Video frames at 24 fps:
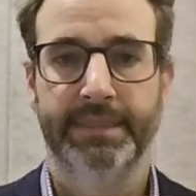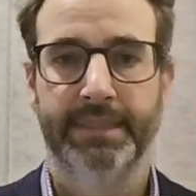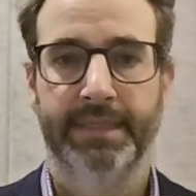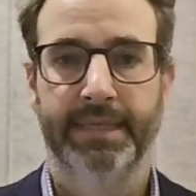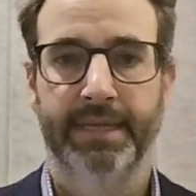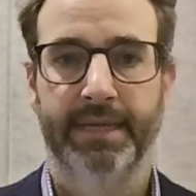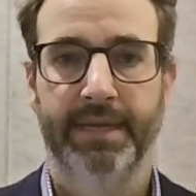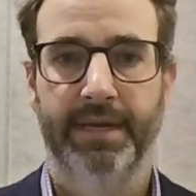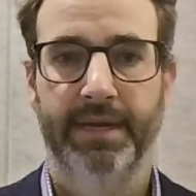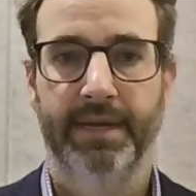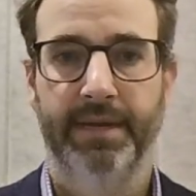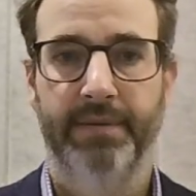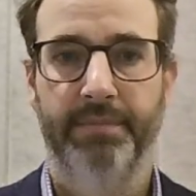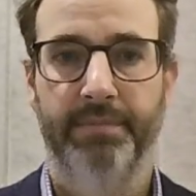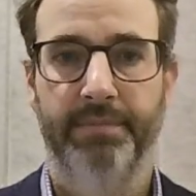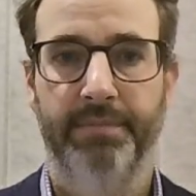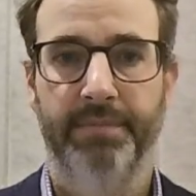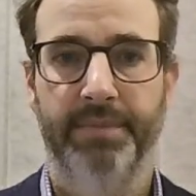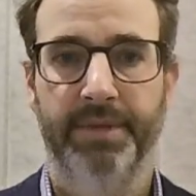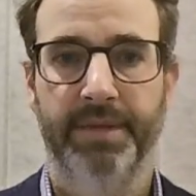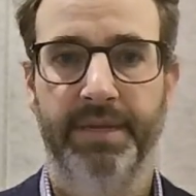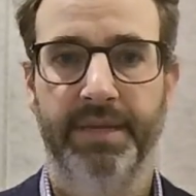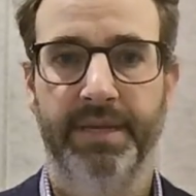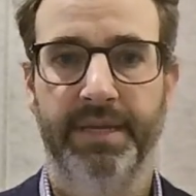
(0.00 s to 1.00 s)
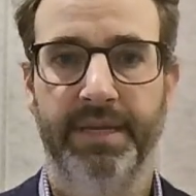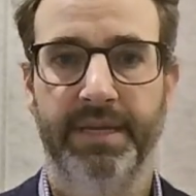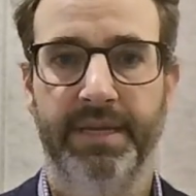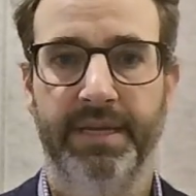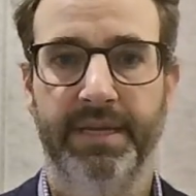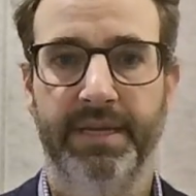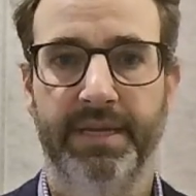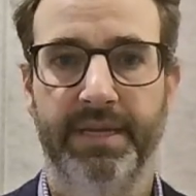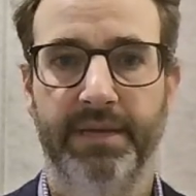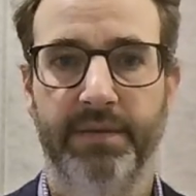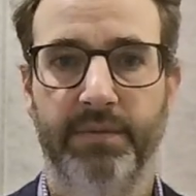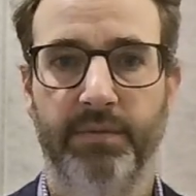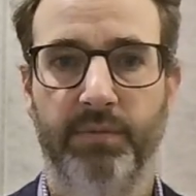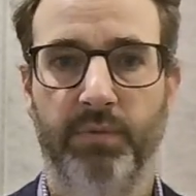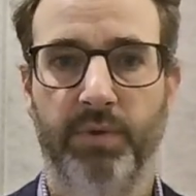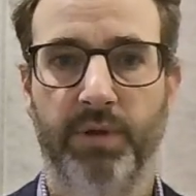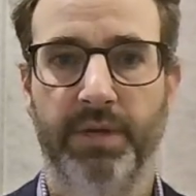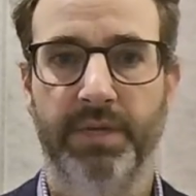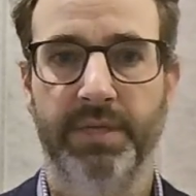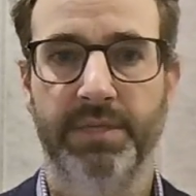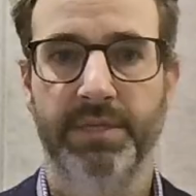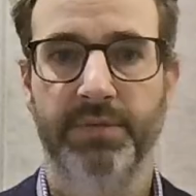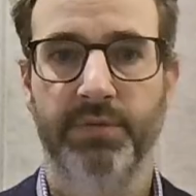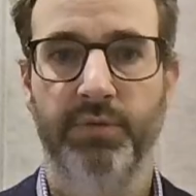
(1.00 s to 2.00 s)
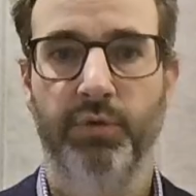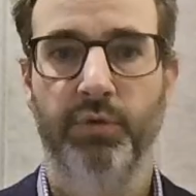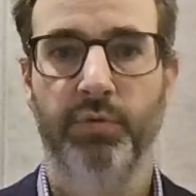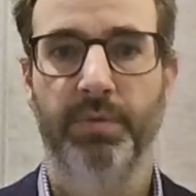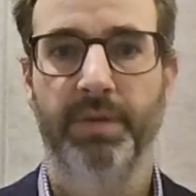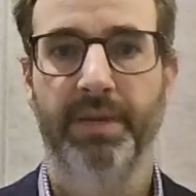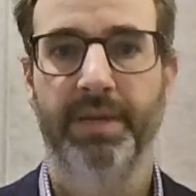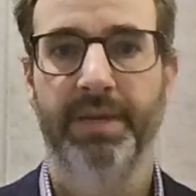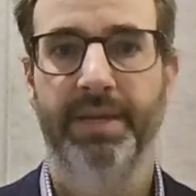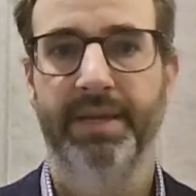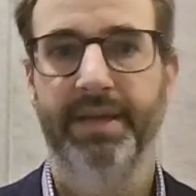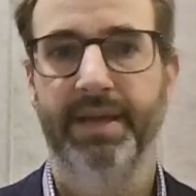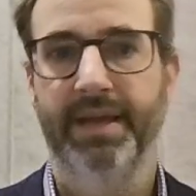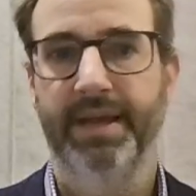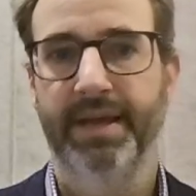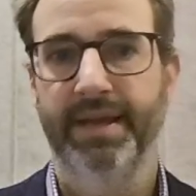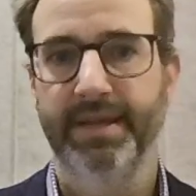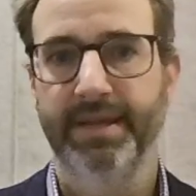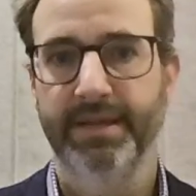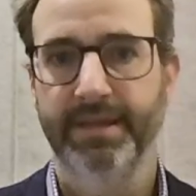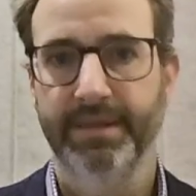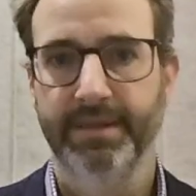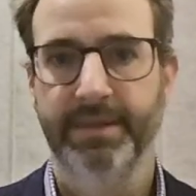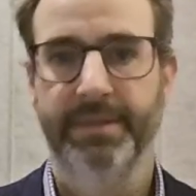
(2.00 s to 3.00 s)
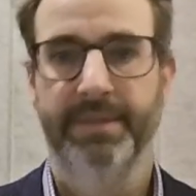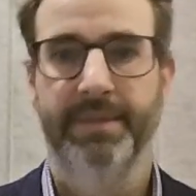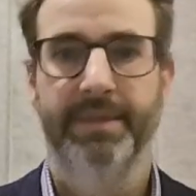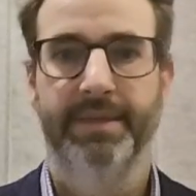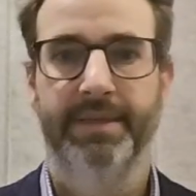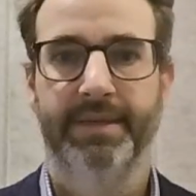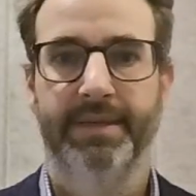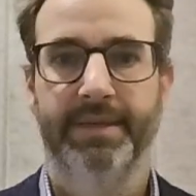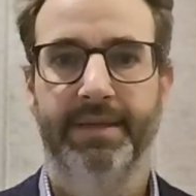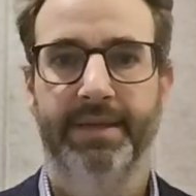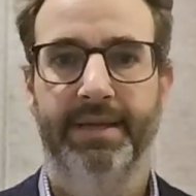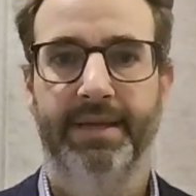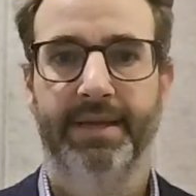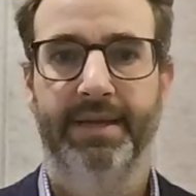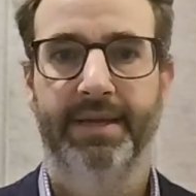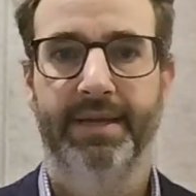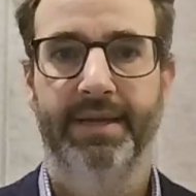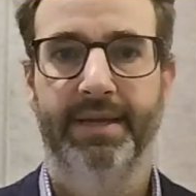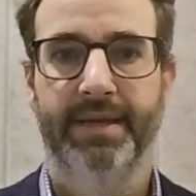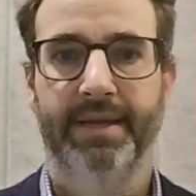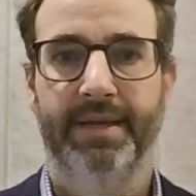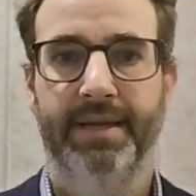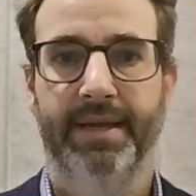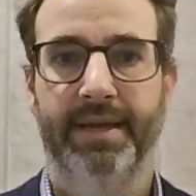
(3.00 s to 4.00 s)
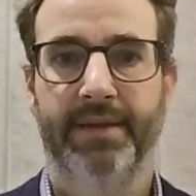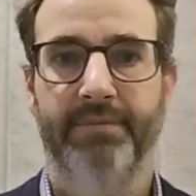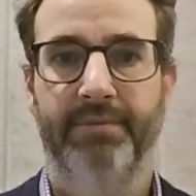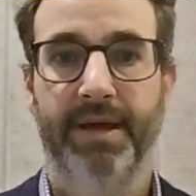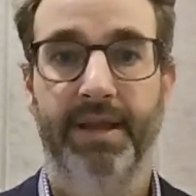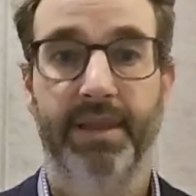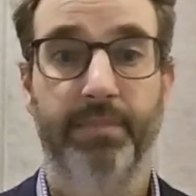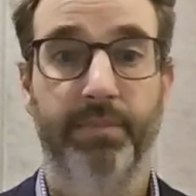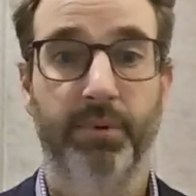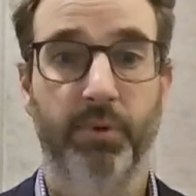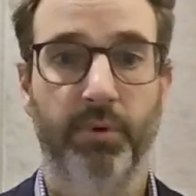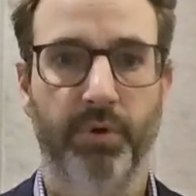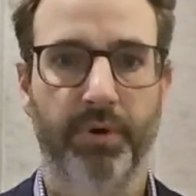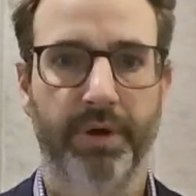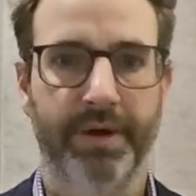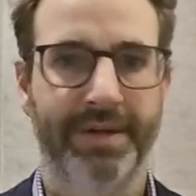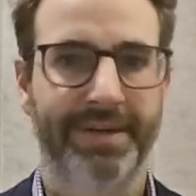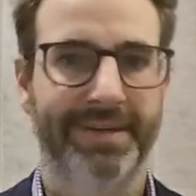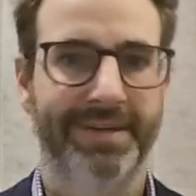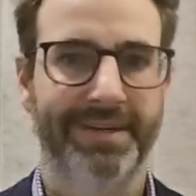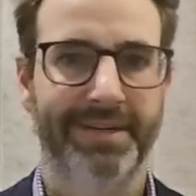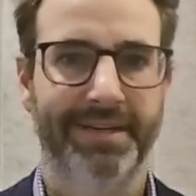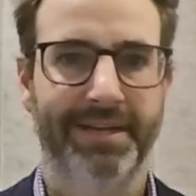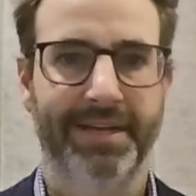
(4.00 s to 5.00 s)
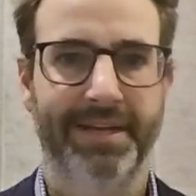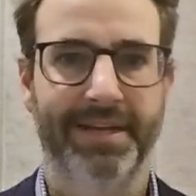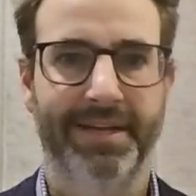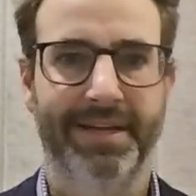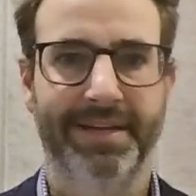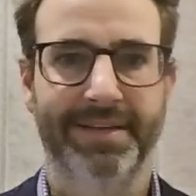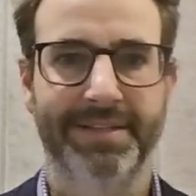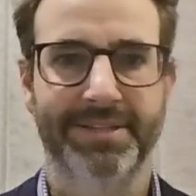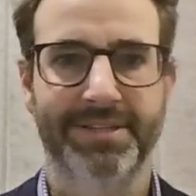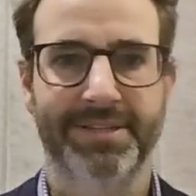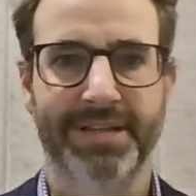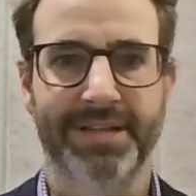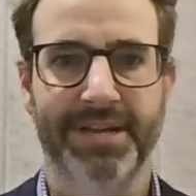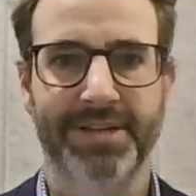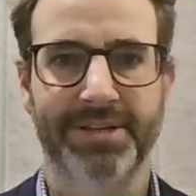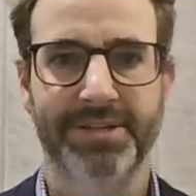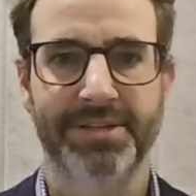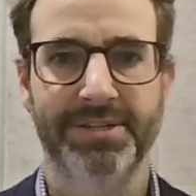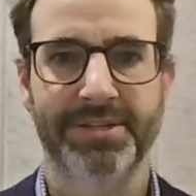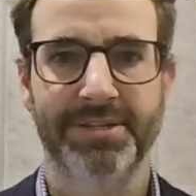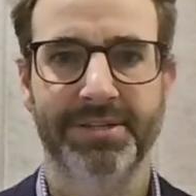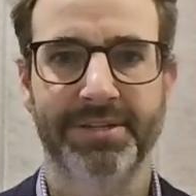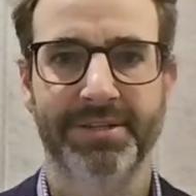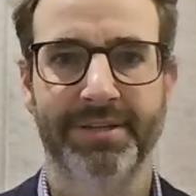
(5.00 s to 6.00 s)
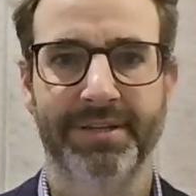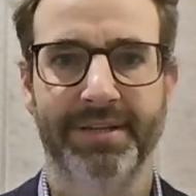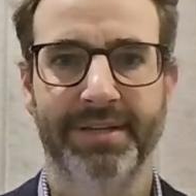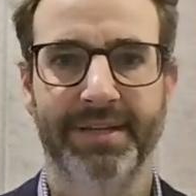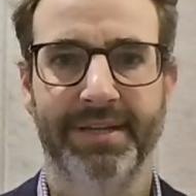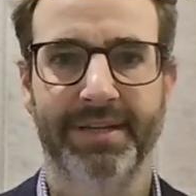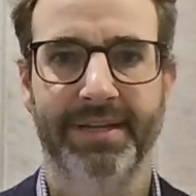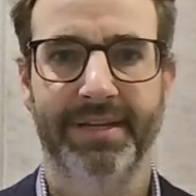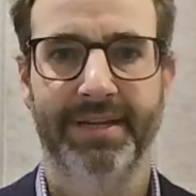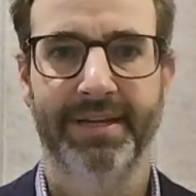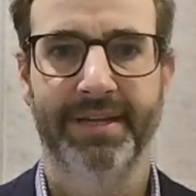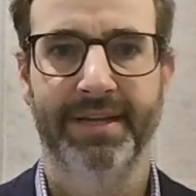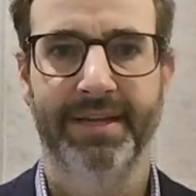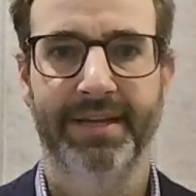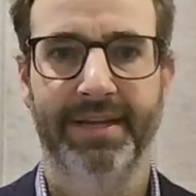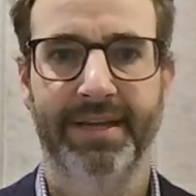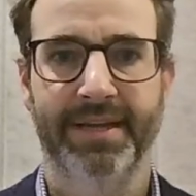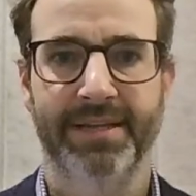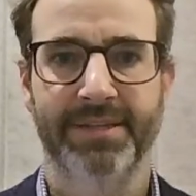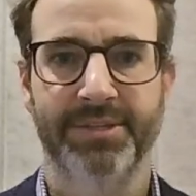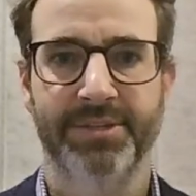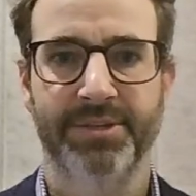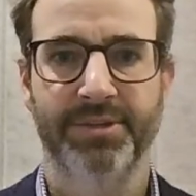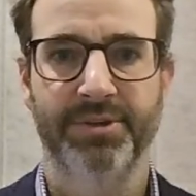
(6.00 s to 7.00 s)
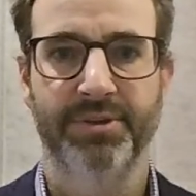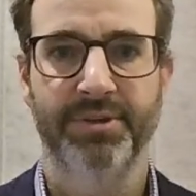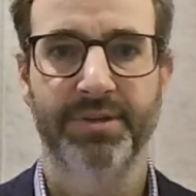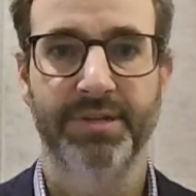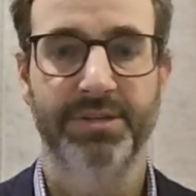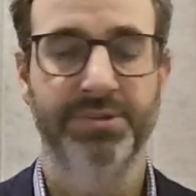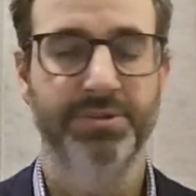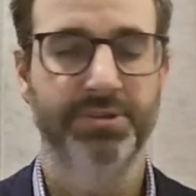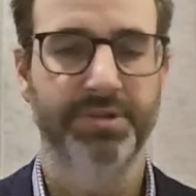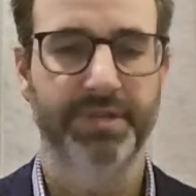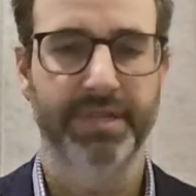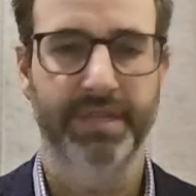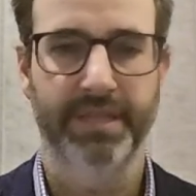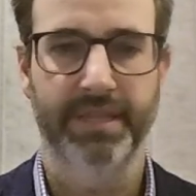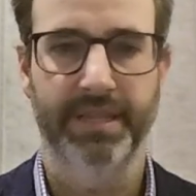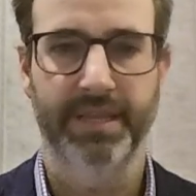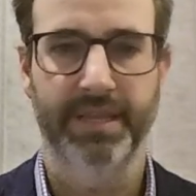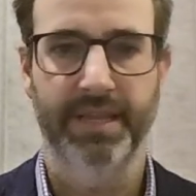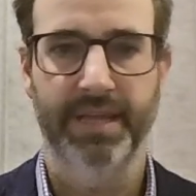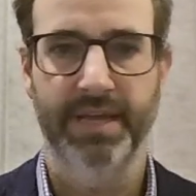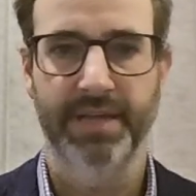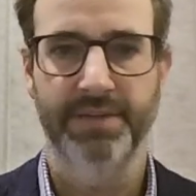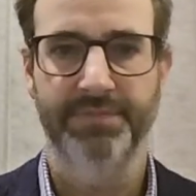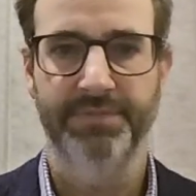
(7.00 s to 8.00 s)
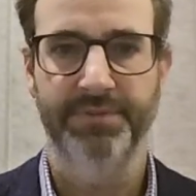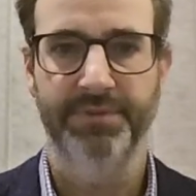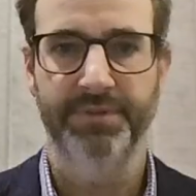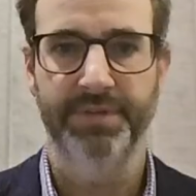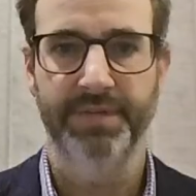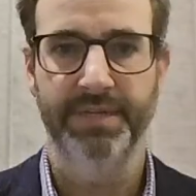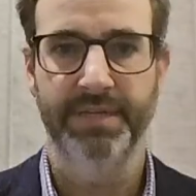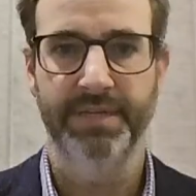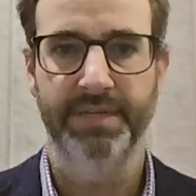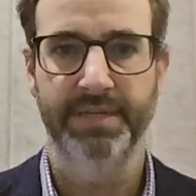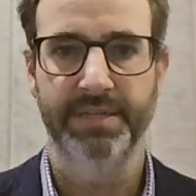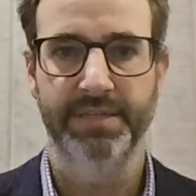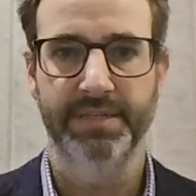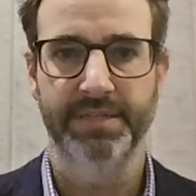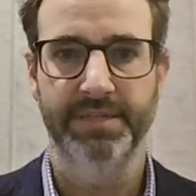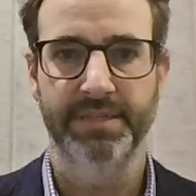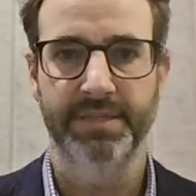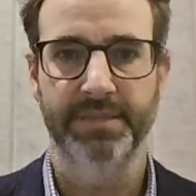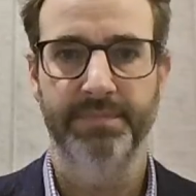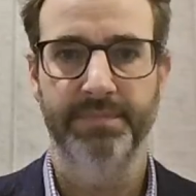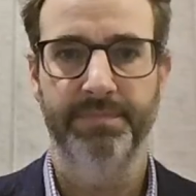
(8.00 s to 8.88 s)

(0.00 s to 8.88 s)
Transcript: What is normally a rather boring discussion has turned interesting in the last few years as